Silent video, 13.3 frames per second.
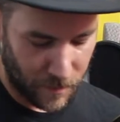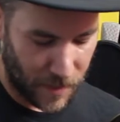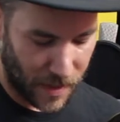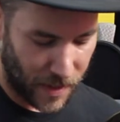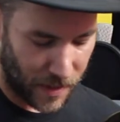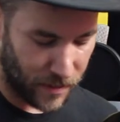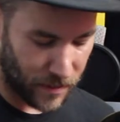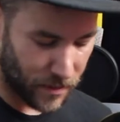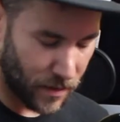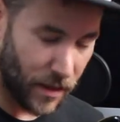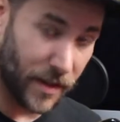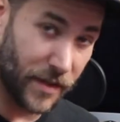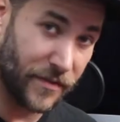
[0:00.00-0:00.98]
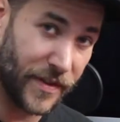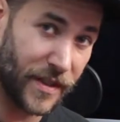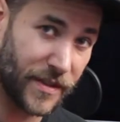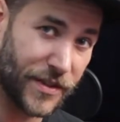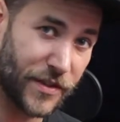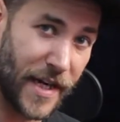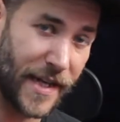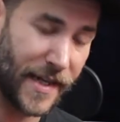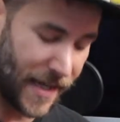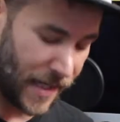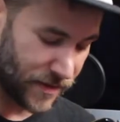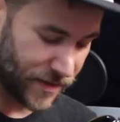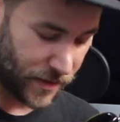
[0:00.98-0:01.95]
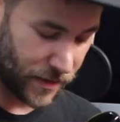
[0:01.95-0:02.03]
but on a Fender
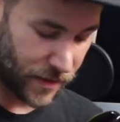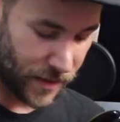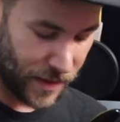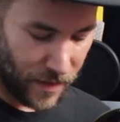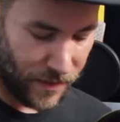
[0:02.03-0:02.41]
Stratocaster,